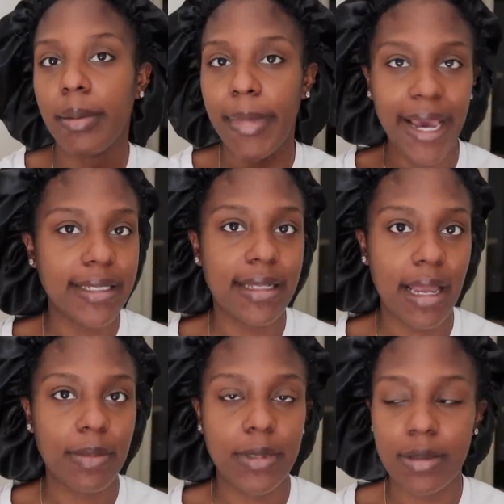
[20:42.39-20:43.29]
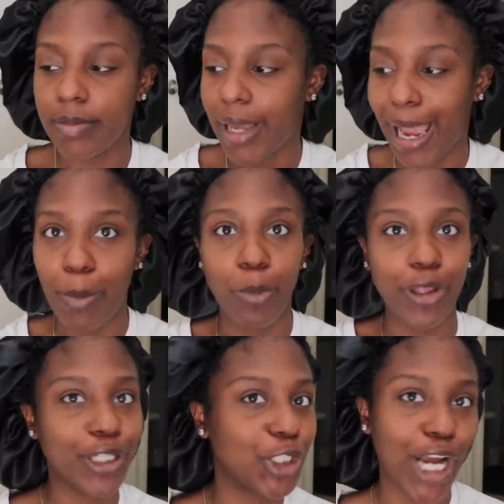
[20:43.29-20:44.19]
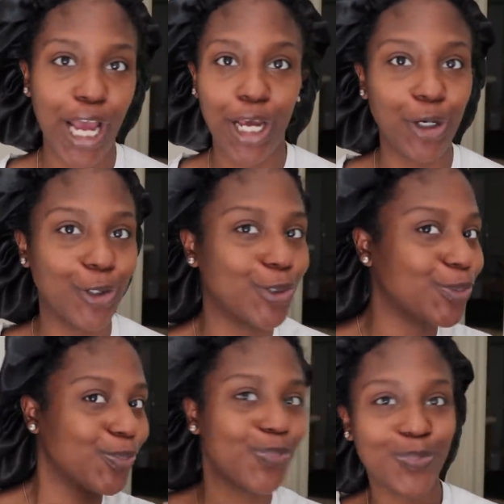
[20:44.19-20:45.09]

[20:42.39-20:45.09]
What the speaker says: Mad steps. I'm with child.